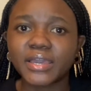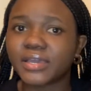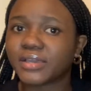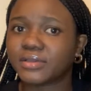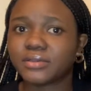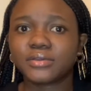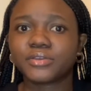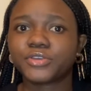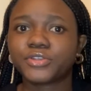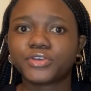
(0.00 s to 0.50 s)

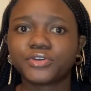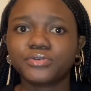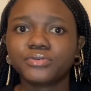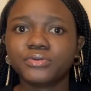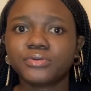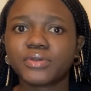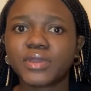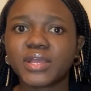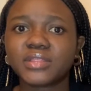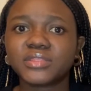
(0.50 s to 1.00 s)
you know,
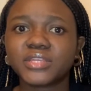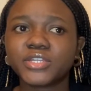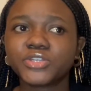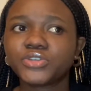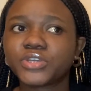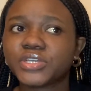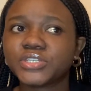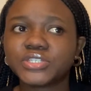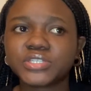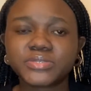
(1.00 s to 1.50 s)
and then
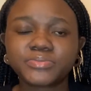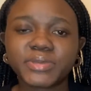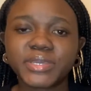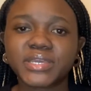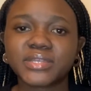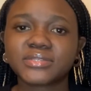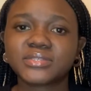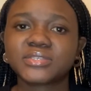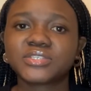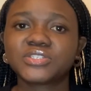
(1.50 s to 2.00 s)
you can just make
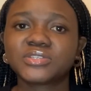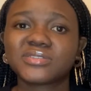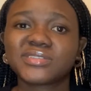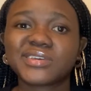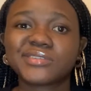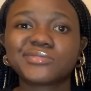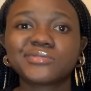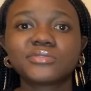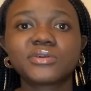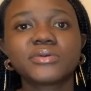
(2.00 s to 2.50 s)
a decision
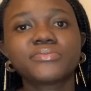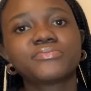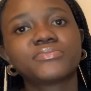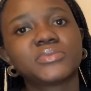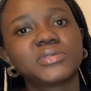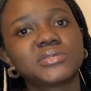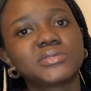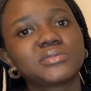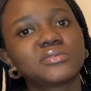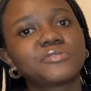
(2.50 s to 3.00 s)
that, you know what,
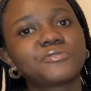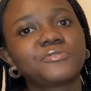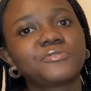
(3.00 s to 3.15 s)
this is not for